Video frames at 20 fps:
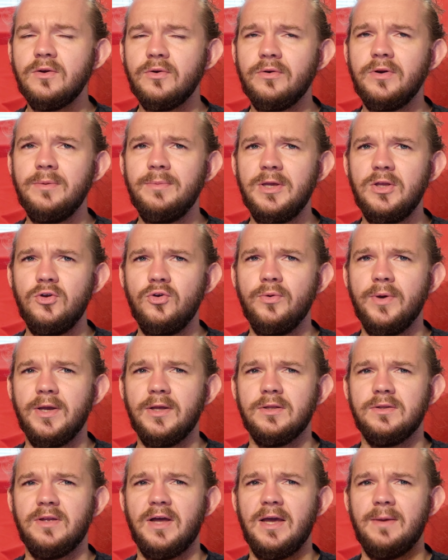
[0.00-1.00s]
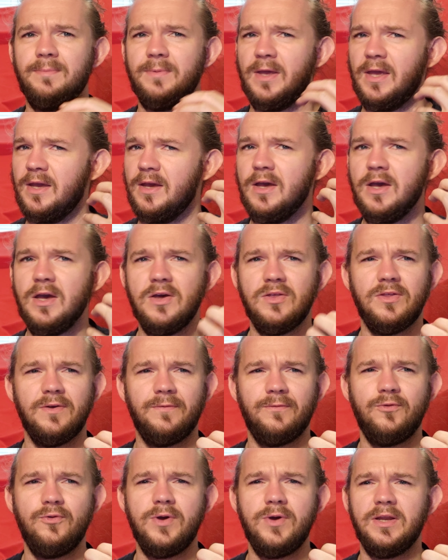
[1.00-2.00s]
creamy New England IPA.
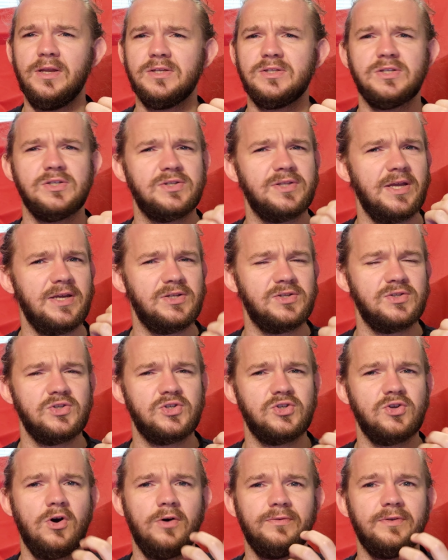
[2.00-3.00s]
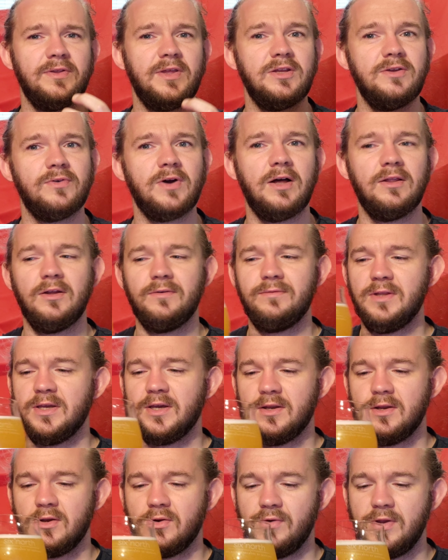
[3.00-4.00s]
The fruitiness is nice and soft, and then you've got a
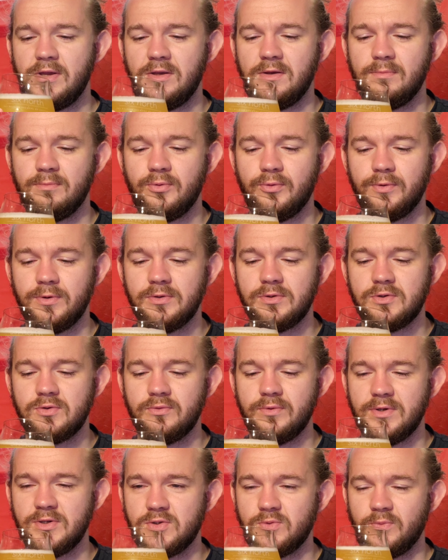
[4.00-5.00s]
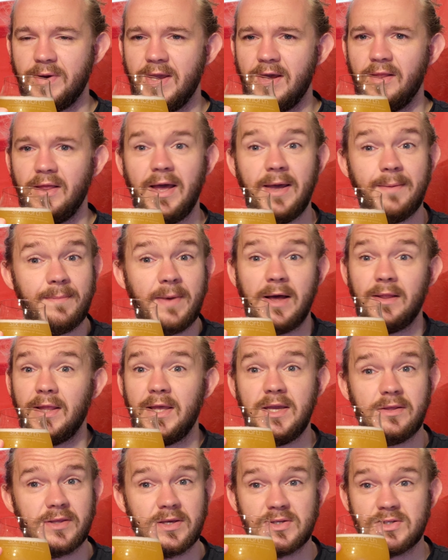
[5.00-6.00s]
lovely kind of green component to it as well. I
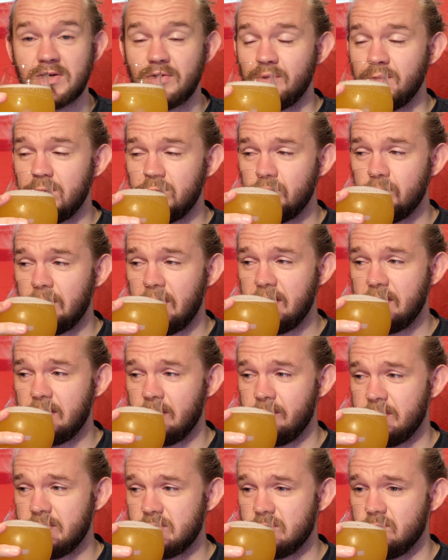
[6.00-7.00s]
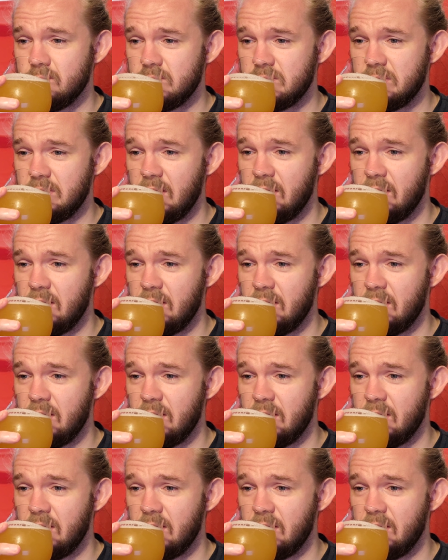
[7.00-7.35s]
like this. I really do like how this goes